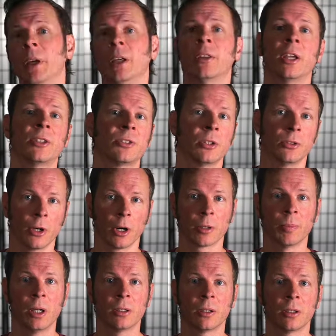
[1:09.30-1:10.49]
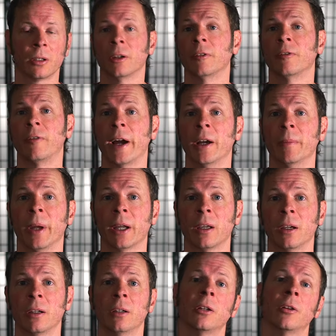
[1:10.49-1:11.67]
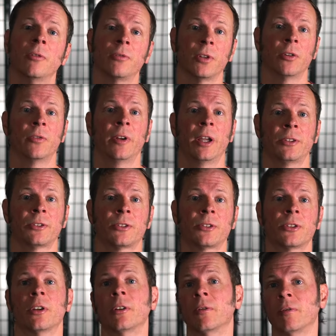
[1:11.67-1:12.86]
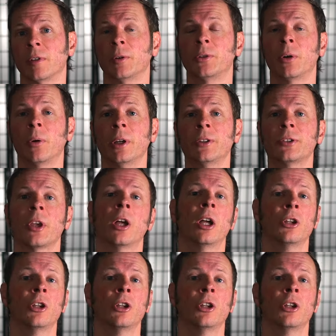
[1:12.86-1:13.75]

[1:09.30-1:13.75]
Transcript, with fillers: Big thanks to Dark Monk, Fire Mecca, Flow Fests, Flow Toys,